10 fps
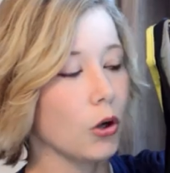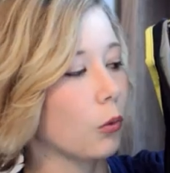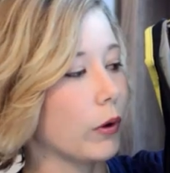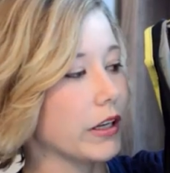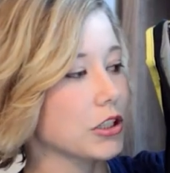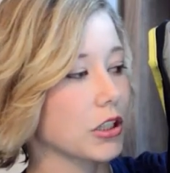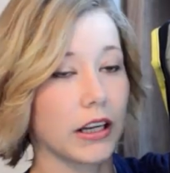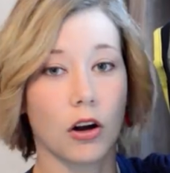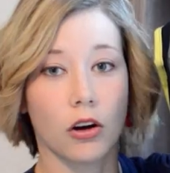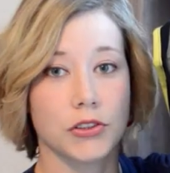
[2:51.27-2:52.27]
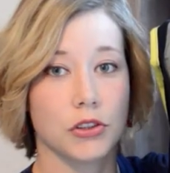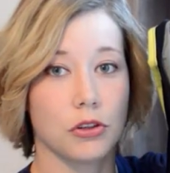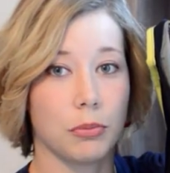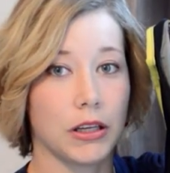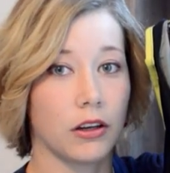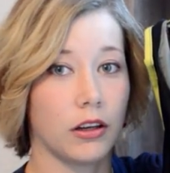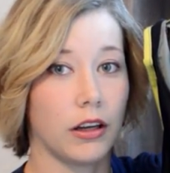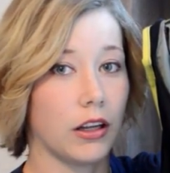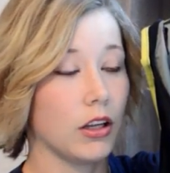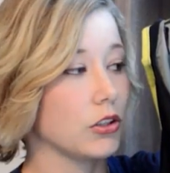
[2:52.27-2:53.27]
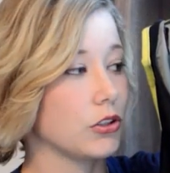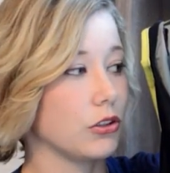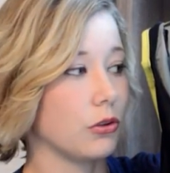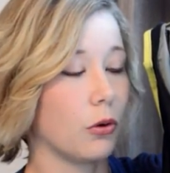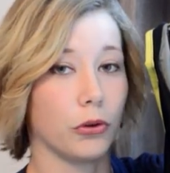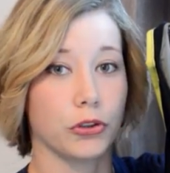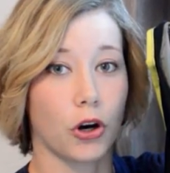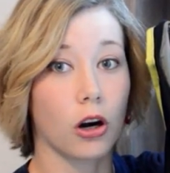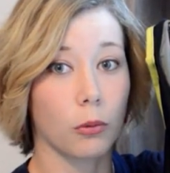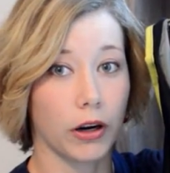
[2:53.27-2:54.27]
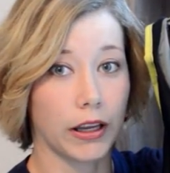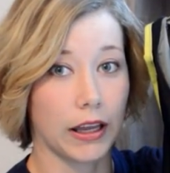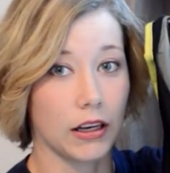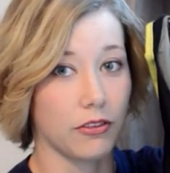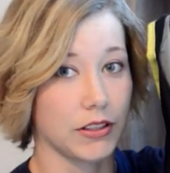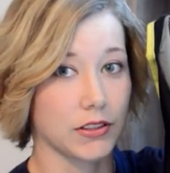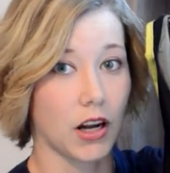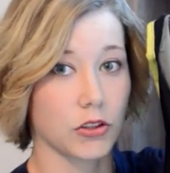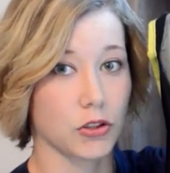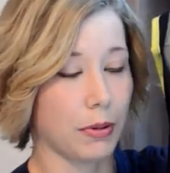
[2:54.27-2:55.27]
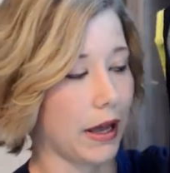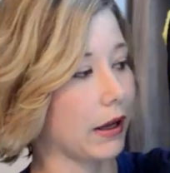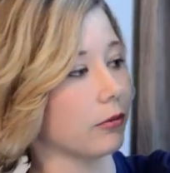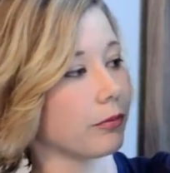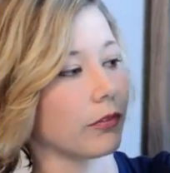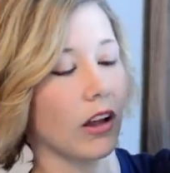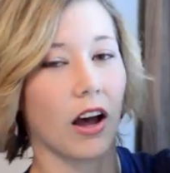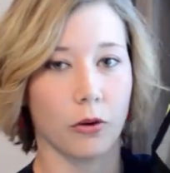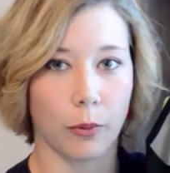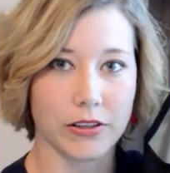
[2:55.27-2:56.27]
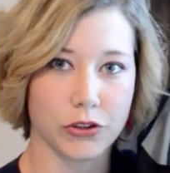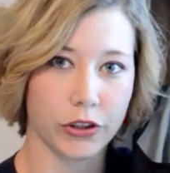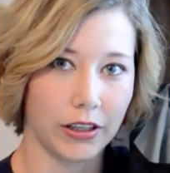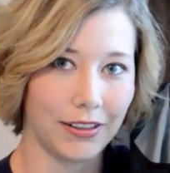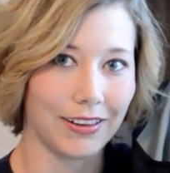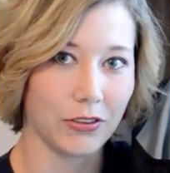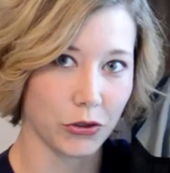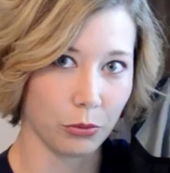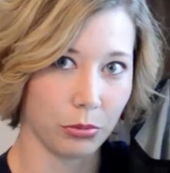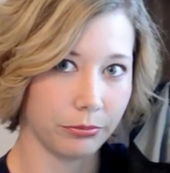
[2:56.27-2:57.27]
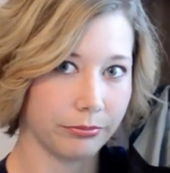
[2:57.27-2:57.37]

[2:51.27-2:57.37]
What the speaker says: which can also be good to hold your artwork in if it's not too big. Otherwise you're going to need a tube.